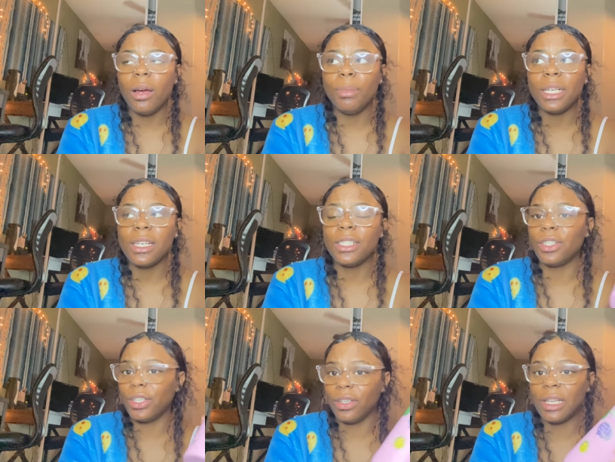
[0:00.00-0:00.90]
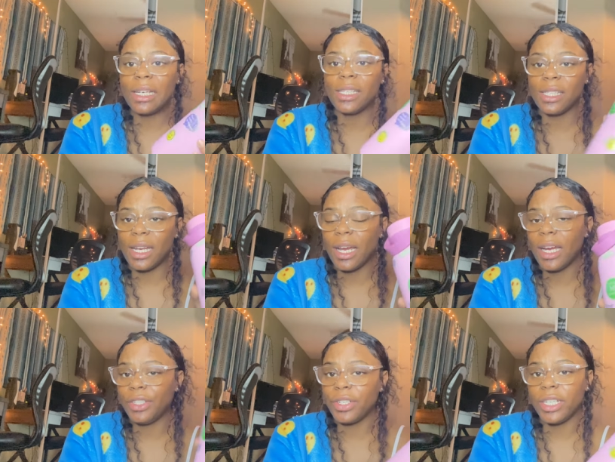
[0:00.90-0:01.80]
because your girl likes to stay
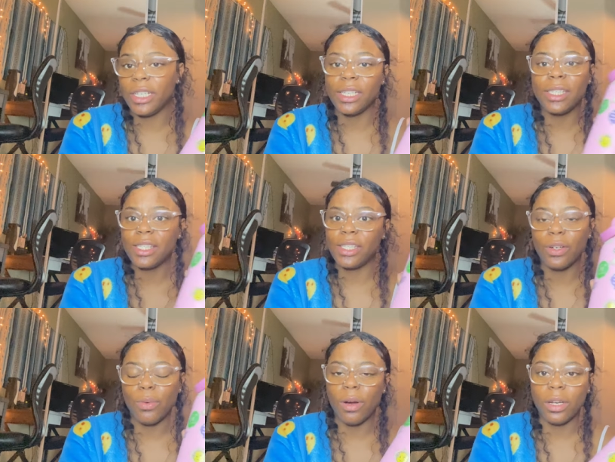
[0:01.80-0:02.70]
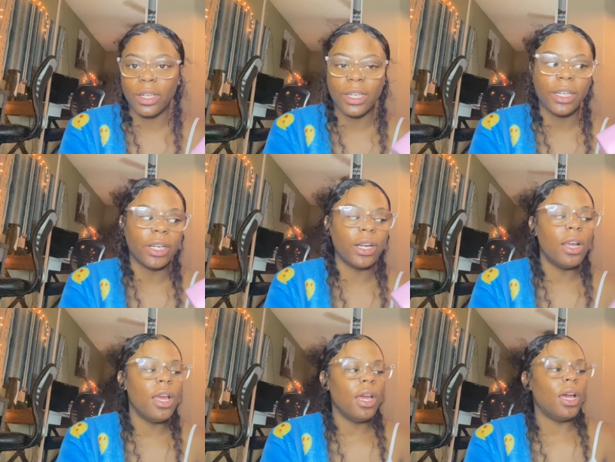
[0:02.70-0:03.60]
hydrated. It's still water in here.
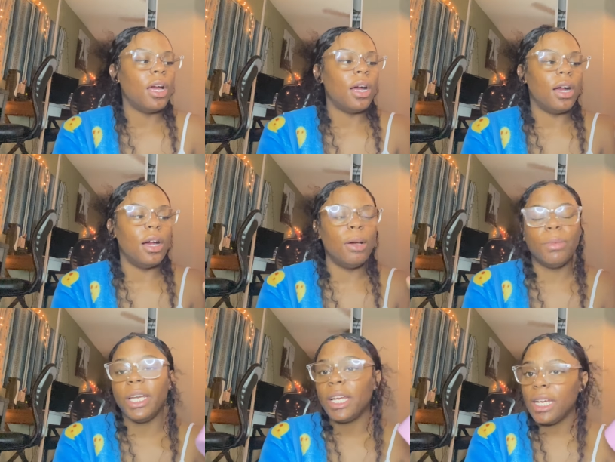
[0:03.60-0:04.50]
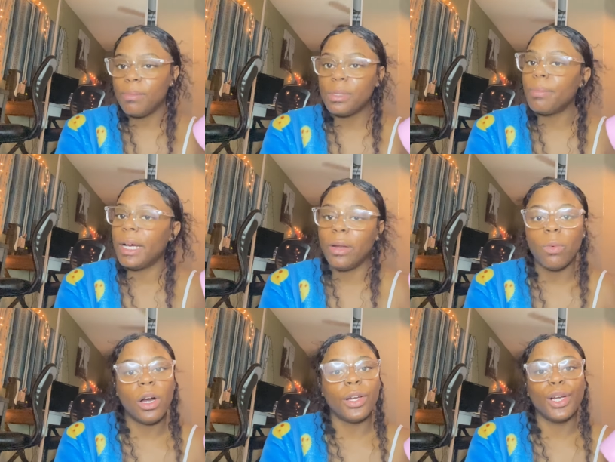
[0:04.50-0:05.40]
But it keeps my
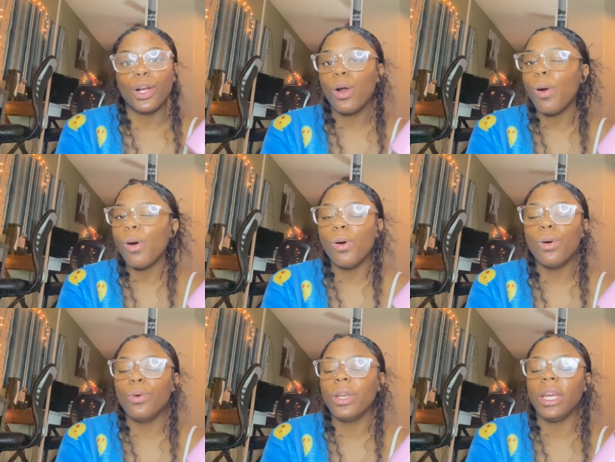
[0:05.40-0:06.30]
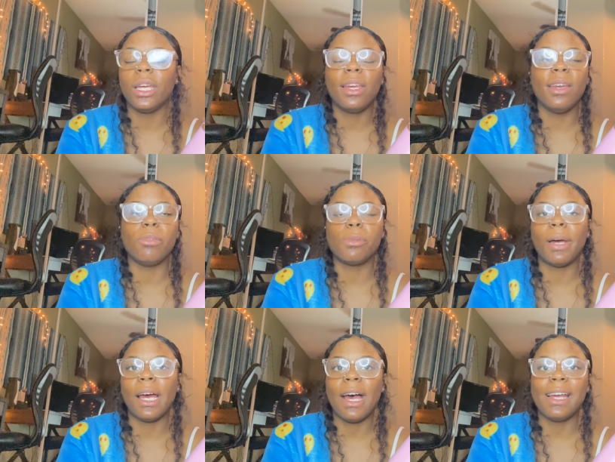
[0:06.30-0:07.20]
water cold. It keeps
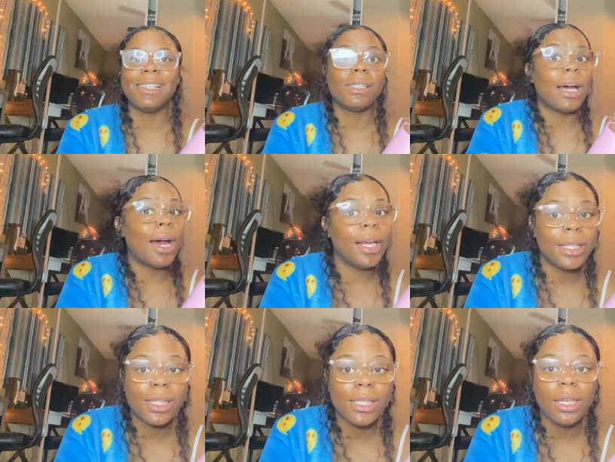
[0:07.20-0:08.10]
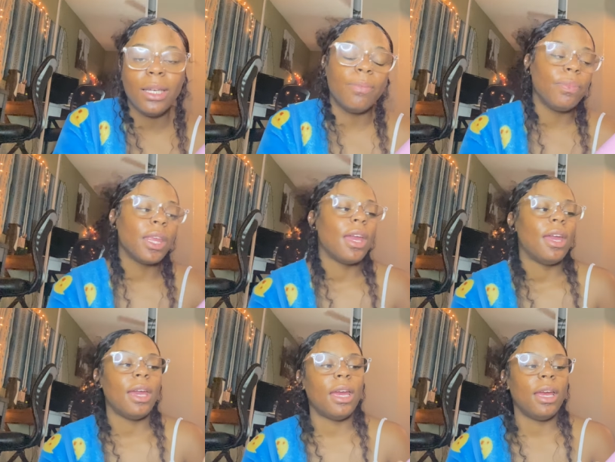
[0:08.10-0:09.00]
my ice icy.
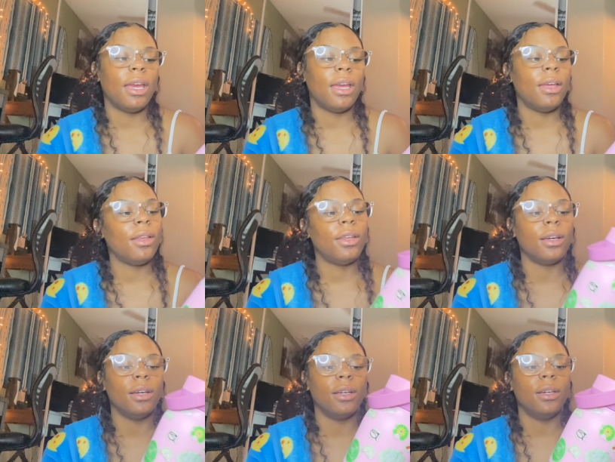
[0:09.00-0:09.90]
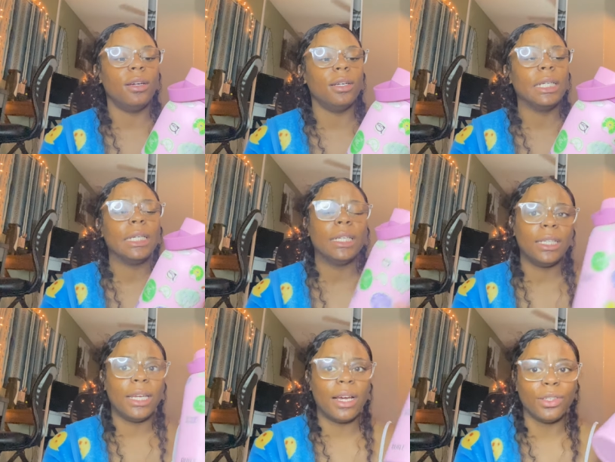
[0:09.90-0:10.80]
And
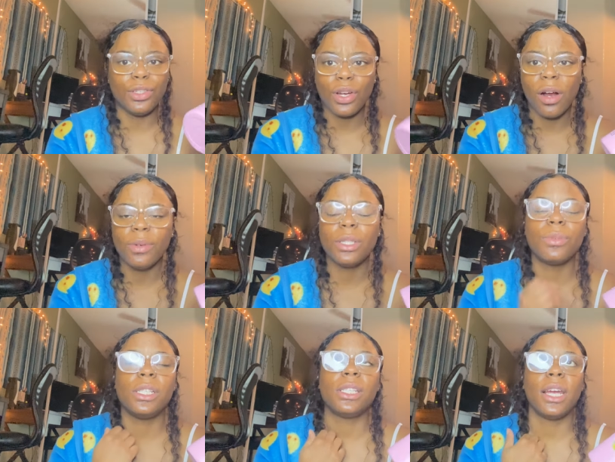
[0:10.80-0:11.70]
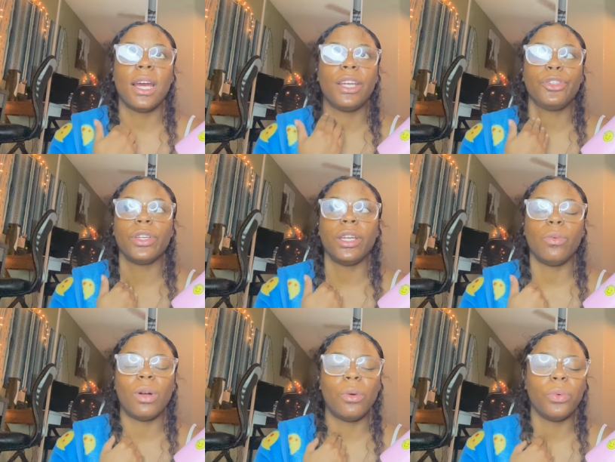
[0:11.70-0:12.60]
yeah, you should always want to stay hydrated while